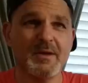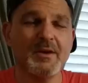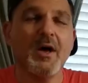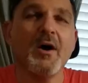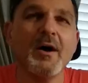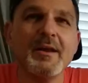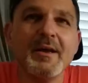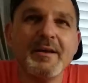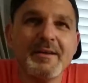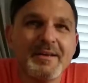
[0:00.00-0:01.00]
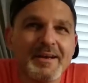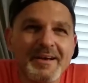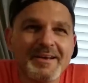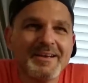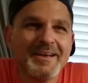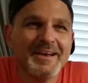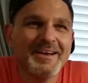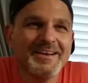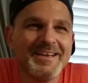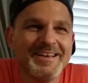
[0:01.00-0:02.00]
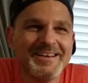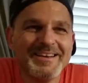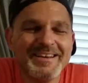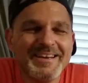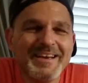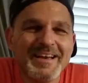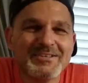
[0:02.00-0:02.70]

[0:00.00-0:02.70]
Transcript: no, I, eh,